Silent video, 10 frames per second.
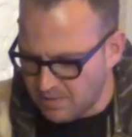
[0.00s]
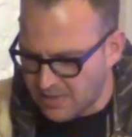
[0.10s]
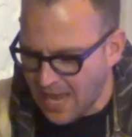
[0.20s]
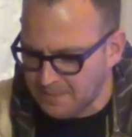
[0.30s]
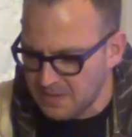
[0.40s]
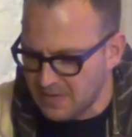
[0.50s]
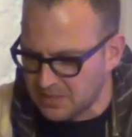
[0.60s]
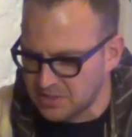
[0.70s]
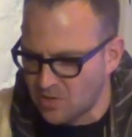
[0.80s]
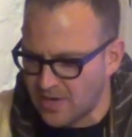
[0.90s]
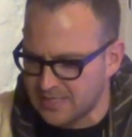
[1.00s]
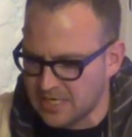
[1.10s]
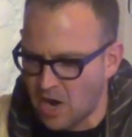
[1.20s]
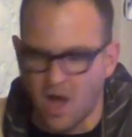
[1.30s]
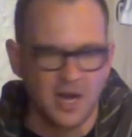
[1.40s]
with Happy Meal toys
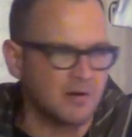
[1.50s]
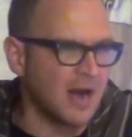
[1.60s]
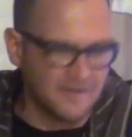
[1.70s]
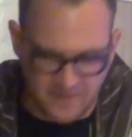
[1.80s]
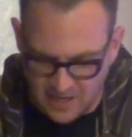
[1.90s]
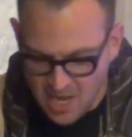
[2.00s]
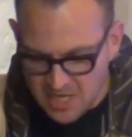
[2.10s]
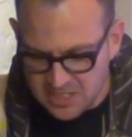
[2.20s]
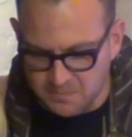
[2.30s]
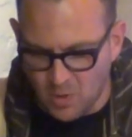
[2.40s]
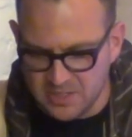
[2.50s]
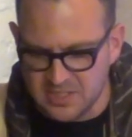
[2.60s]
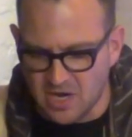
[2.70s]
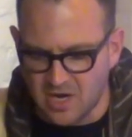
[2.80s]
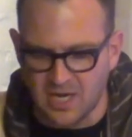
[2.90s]
and holographic sports
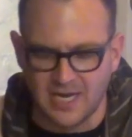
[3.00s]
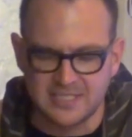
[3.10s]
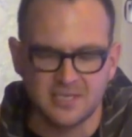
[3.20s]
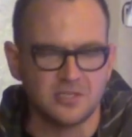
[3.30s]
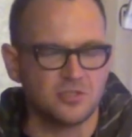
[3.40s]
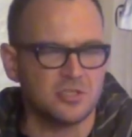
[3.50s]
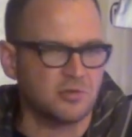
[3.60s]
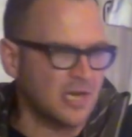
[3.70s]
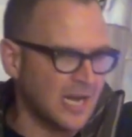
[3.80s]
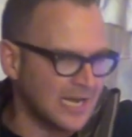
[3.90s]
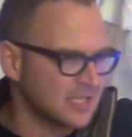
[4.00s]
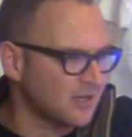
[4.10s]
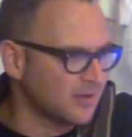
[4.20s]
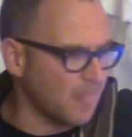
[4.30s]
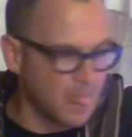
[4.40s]
star collectible
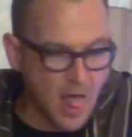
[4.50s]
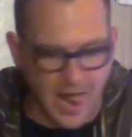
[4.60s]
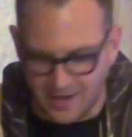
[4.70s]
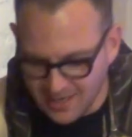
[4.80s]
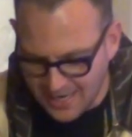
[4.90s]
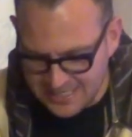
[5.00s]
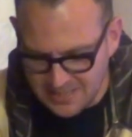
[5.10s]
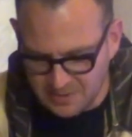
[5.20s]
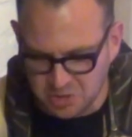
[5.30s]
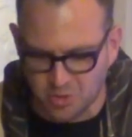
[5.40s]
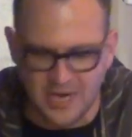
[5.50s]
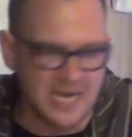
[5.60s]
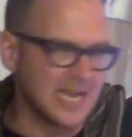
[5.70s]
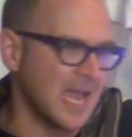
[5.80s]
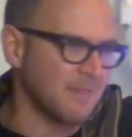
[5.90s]
collectible bleh, collectible
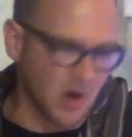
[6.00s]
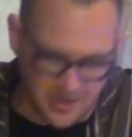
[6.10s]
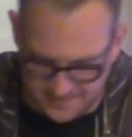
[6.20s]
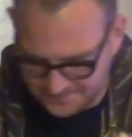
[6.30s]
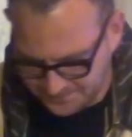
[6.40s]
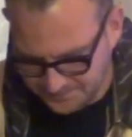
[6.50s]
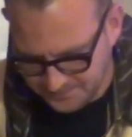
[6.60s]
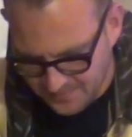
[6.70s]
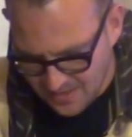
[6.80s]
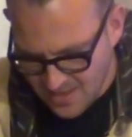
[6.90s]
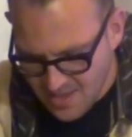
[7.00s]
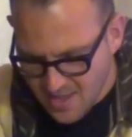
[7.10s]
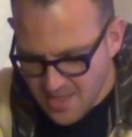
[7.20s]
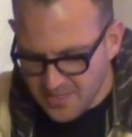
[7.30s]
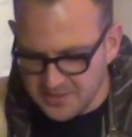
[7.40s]
trading game art.
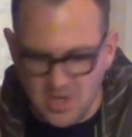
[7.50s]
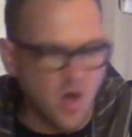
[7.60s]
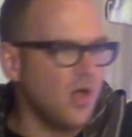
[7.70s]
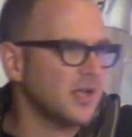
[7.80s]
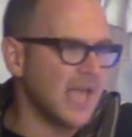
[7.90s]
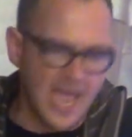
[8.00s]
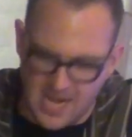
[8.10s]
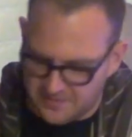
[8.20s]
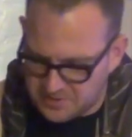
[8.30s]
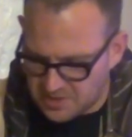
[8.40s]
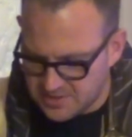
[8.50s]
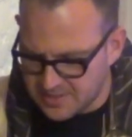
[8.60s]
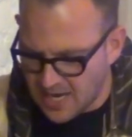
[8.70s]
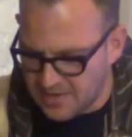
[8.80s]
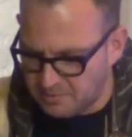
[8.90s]
There's a whole gang of
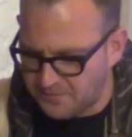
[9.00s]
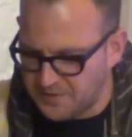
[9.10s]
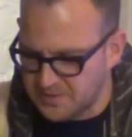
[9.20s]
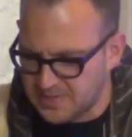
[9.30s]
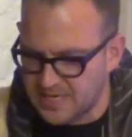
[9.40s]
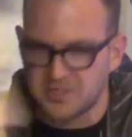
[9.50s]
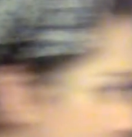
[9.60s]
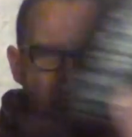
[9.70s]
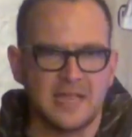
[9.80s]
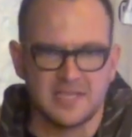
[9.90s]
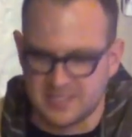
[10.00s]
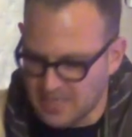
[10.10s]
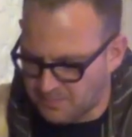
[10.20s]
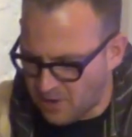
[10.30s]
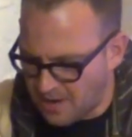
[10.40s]
dirt-side refuseniks who make this
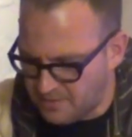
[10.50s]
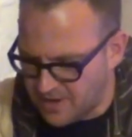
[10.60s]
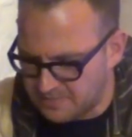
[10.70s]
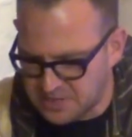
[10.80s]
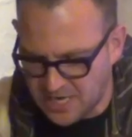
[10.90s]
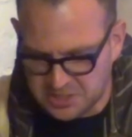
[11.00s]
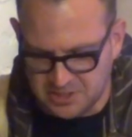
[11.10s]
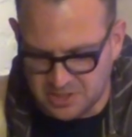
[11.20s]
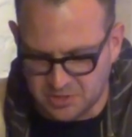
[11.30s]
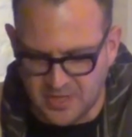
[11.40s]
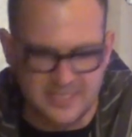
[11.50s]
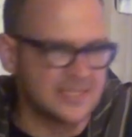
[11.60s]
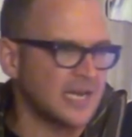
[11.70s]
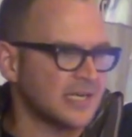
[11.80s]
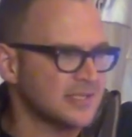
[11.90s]
their primary objection to
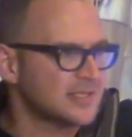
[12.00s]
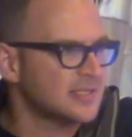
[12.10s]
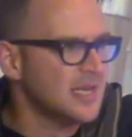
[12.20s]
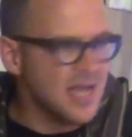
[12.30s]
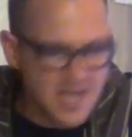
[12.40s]
transcendence.